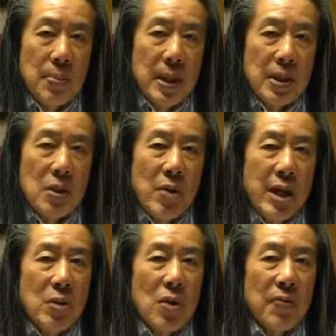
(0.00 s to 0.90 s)
but the
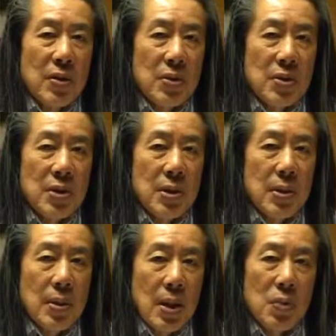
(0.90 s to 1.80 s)
Iranian
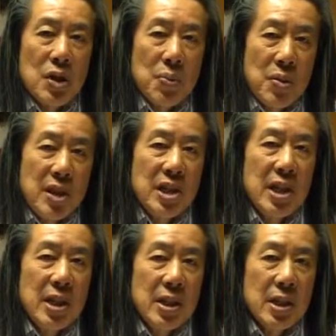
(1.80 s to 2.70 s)
Revolution was
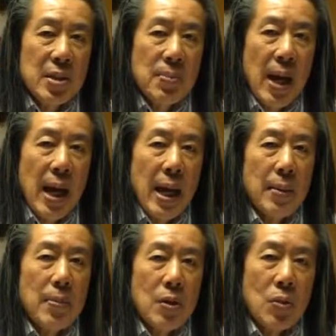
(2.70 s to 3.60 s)
preceded
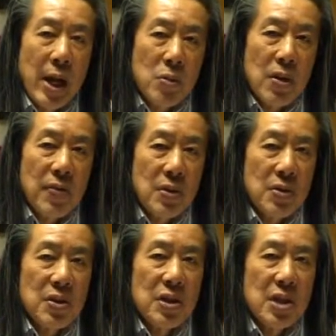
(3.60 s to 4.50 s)
by great
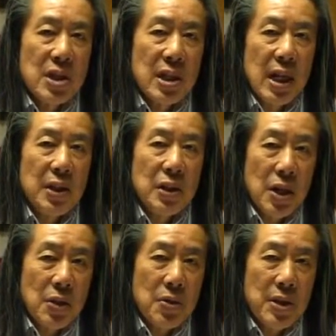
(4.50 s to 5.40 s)
revolutions in other
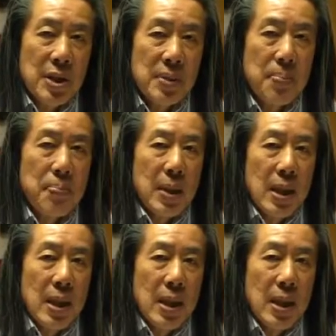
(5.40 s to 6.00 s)
countries